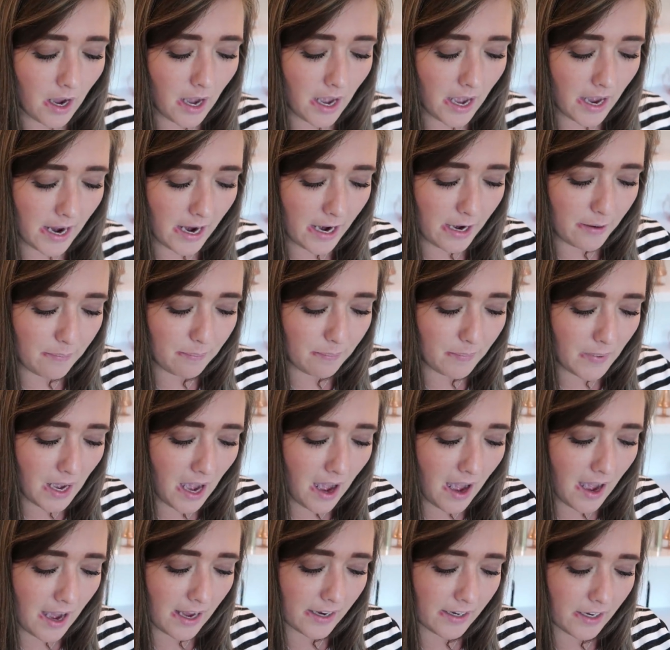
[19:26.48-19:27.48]

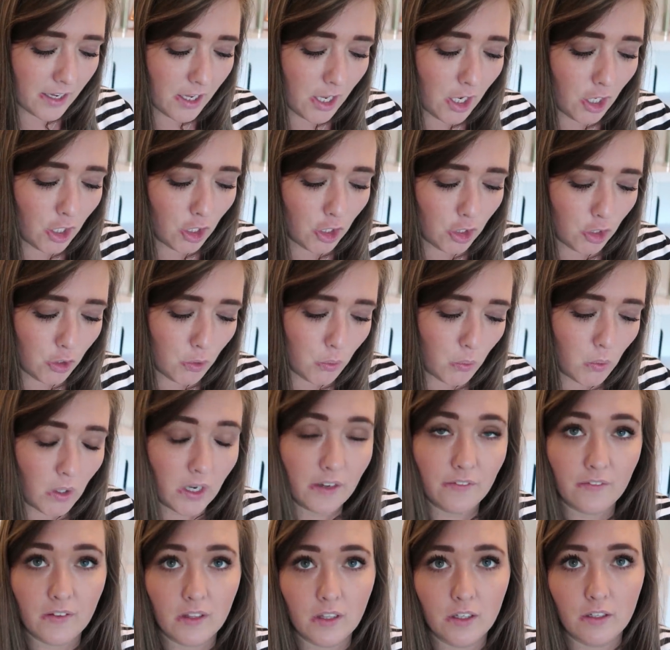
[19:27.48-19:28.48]
Anna Lou
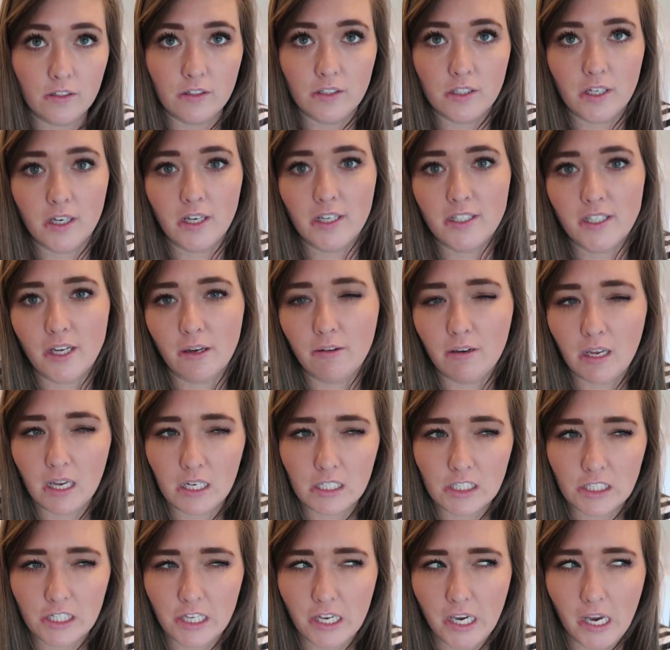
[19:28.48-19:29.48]
of London. I don't
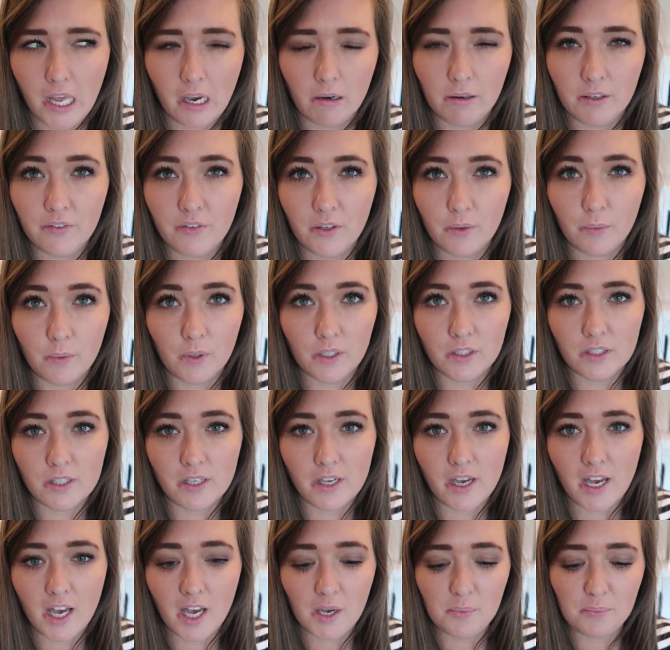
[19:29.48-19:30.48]
actually know if it was
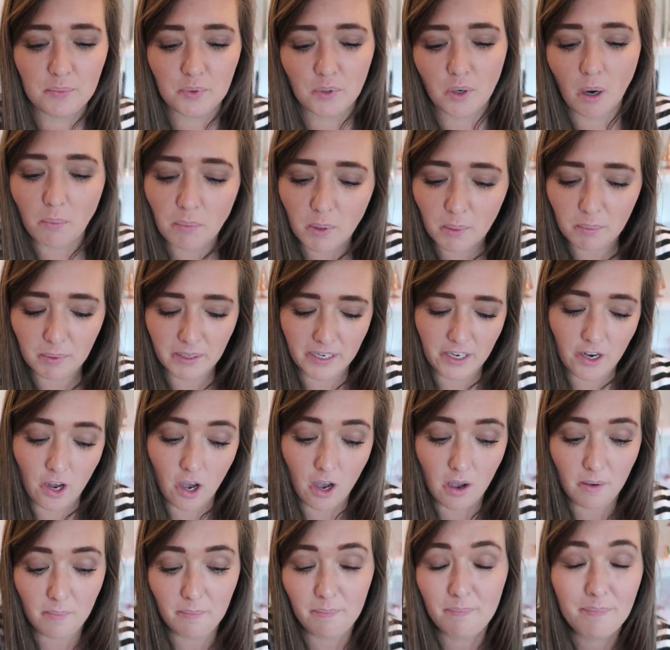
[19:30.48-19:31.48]
her, probably
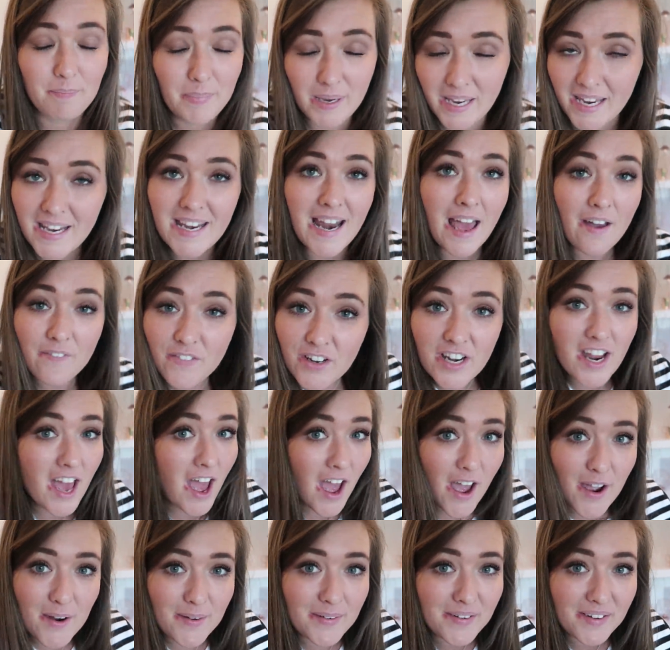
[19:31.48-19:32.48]
not, but you never
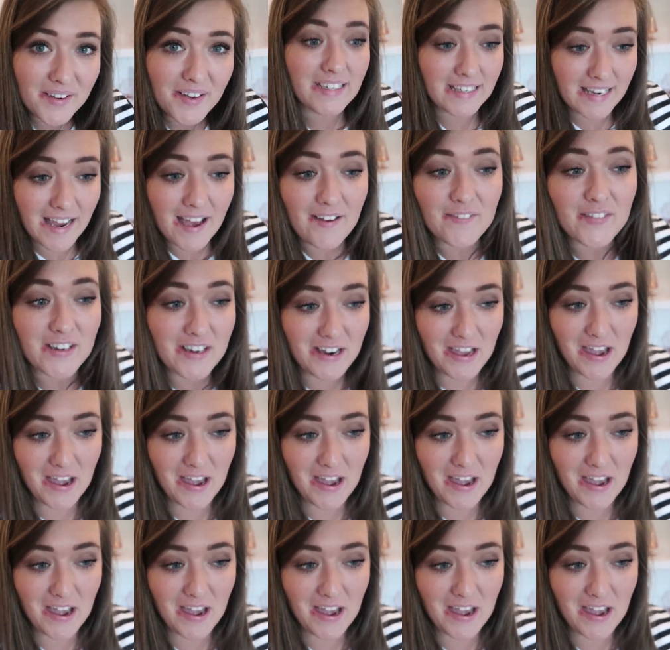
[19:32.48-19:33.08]
know, you never